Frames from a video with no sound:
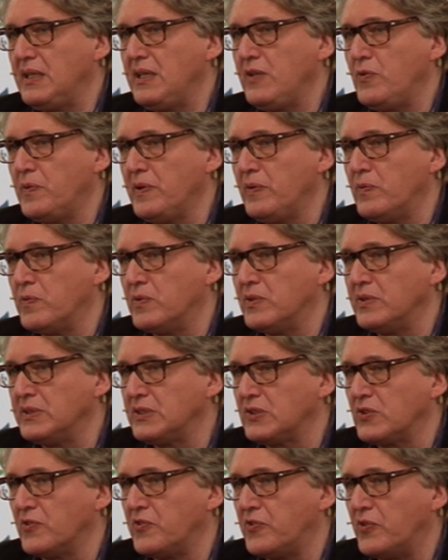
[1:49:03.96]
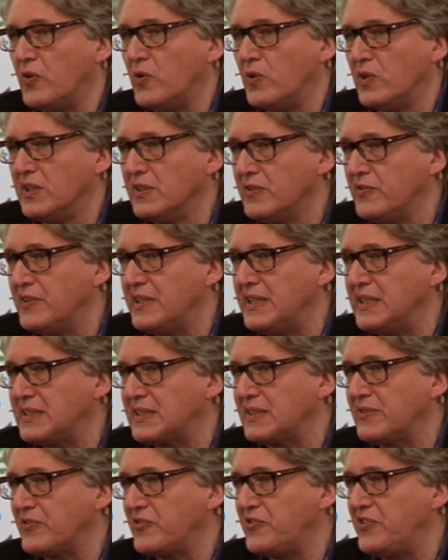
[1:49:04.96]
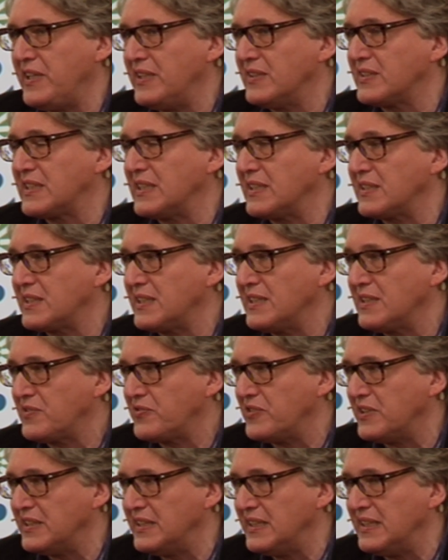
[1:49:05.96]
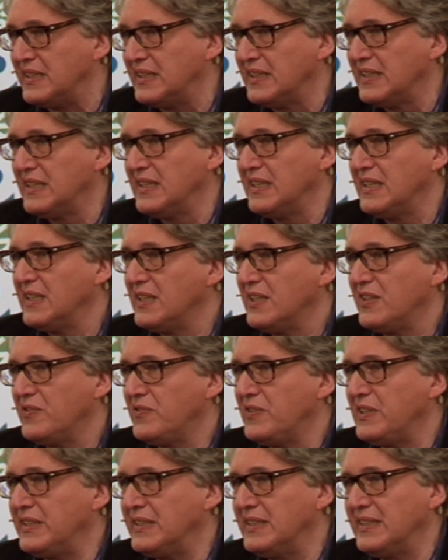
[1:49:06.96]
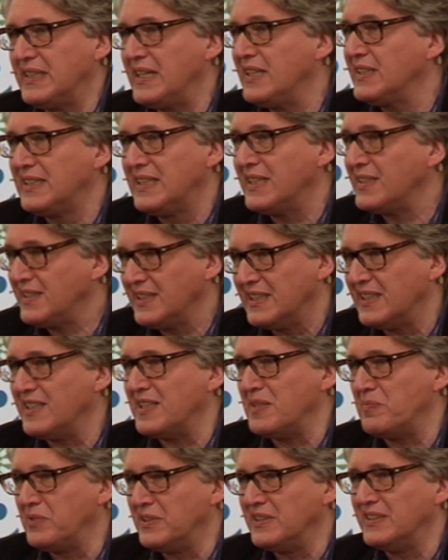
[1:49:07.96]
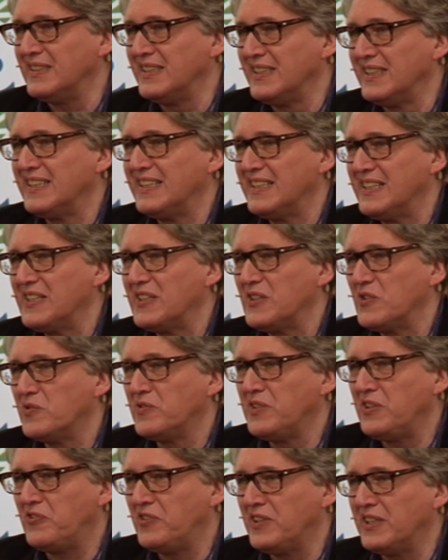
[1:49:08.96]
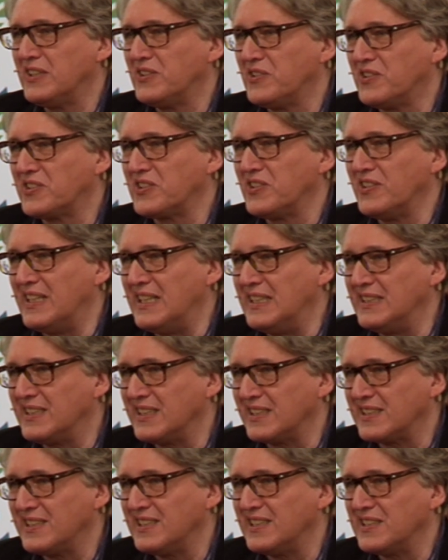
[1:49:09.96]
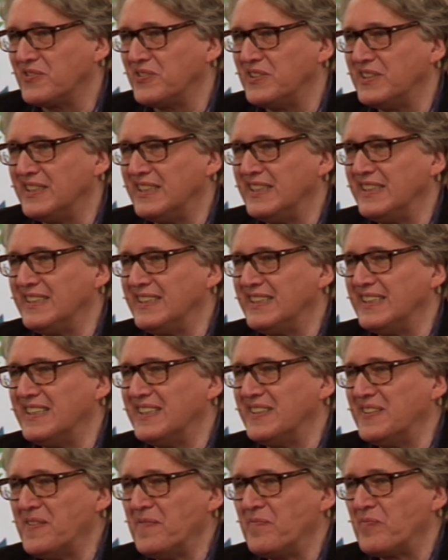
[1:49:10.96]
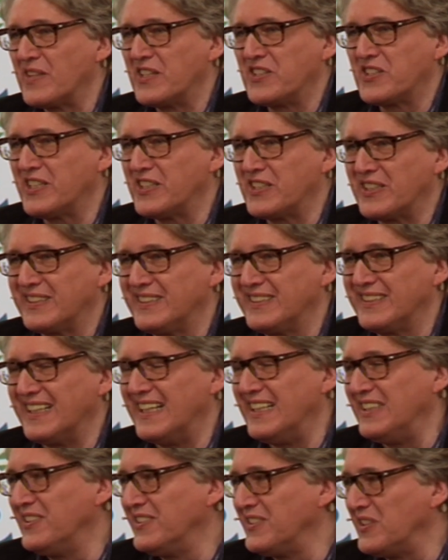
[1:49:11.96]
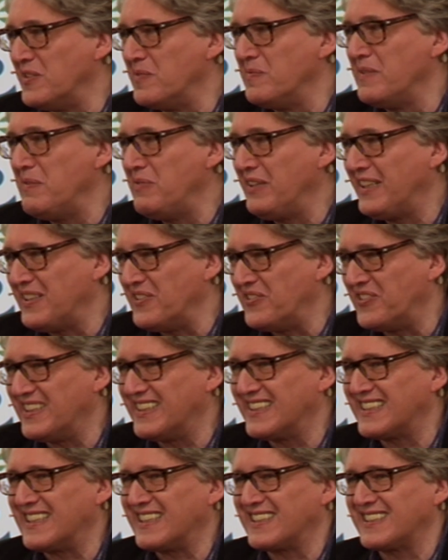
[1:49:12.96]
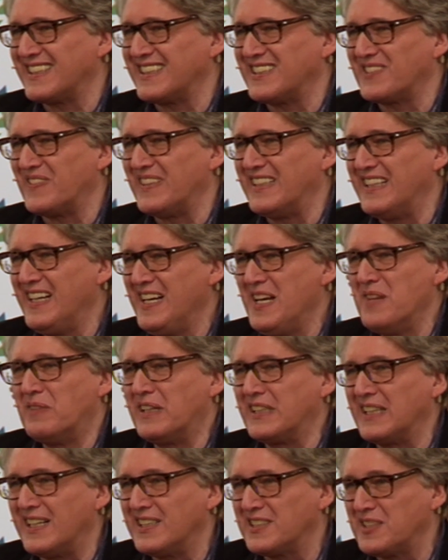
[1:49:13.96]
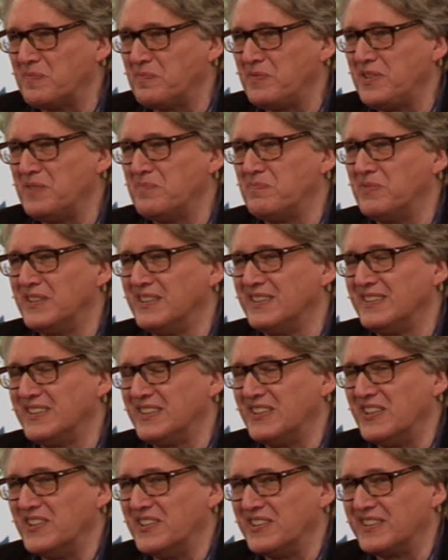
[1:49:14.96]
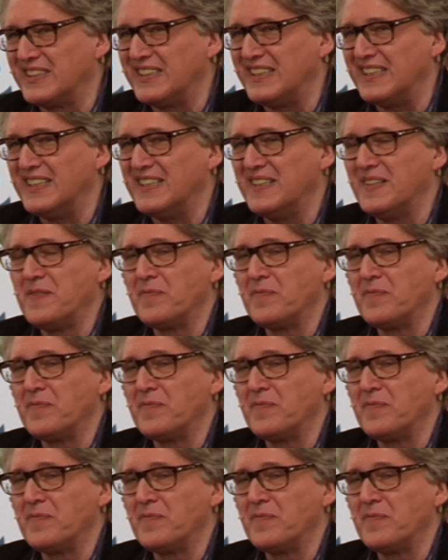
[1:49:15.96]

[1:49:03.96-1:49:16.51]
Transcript: if we want to always fail successfully, it doesn't happen. We fail also unsuccessfully, yeah. Žižek, I don't know, maybe he failed successfully, yeah, but other people not, yeah.